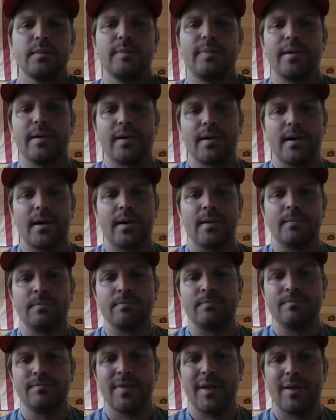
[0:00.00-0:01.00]
But
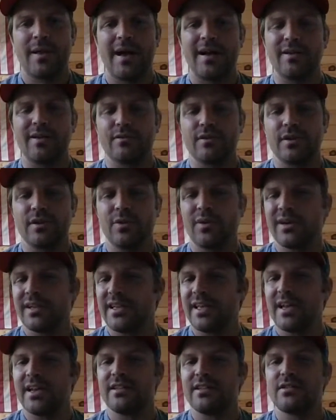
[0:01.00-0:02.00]
I don't really want to
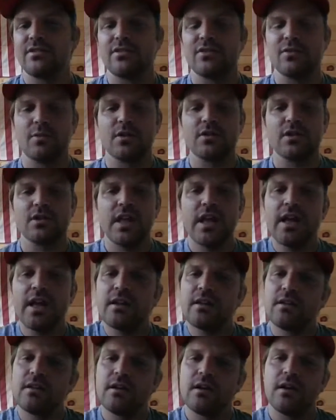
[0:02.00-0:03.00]
get into too much of
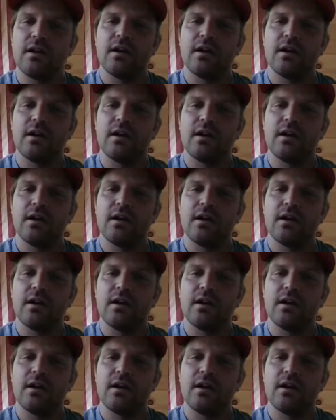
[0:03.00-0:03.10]
that.